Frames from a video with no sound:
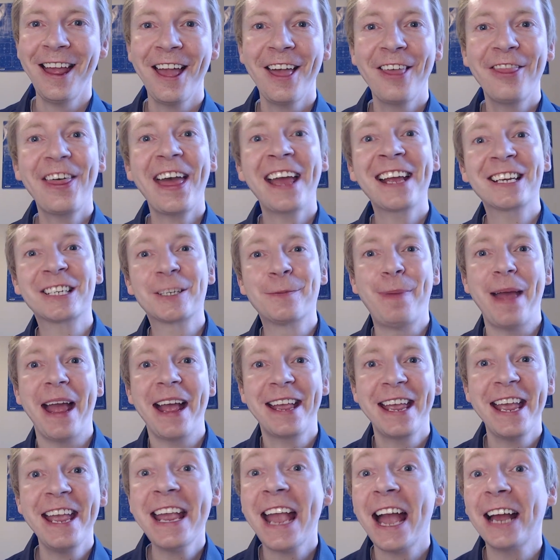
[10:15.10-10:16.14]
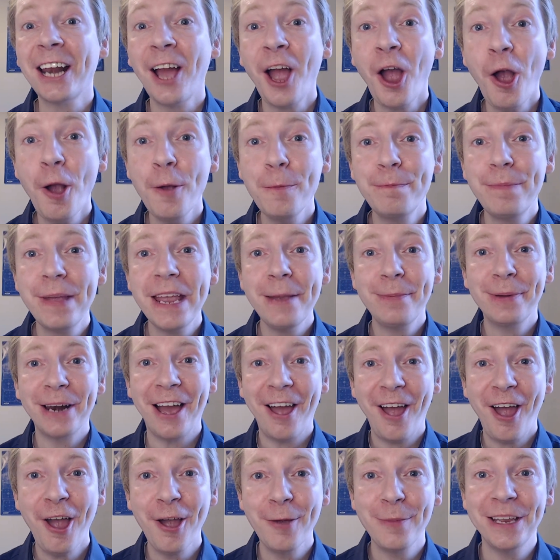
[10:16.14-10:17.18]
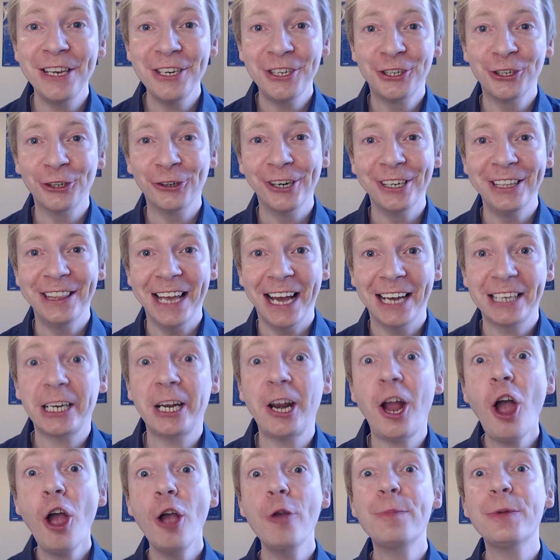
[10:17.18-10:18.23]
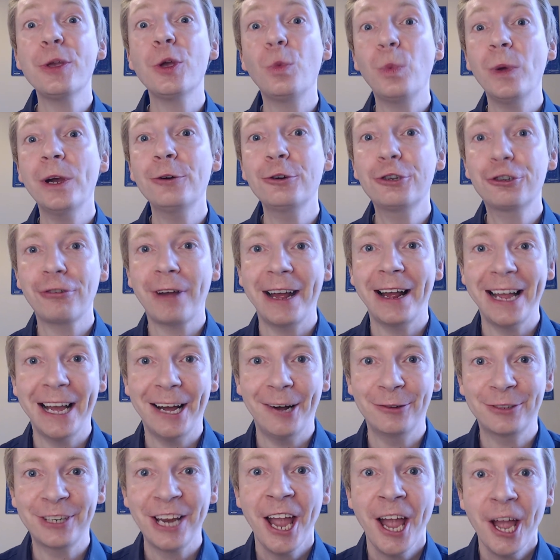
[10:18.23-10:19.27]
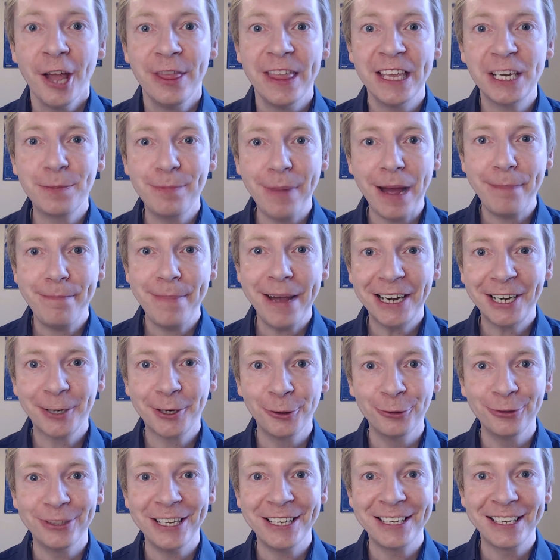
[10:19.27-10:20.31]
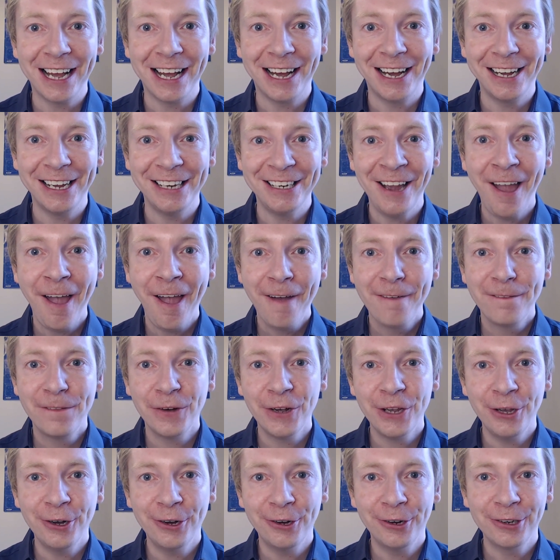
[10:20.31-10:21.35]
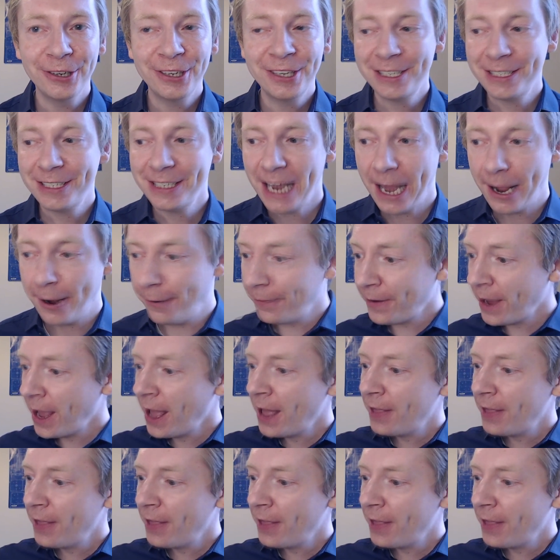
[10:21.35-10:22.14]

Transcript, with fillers: Thanks, Becky, and I hope people at home enjoyed that, and I hope you will try out this mathematical design for yourself.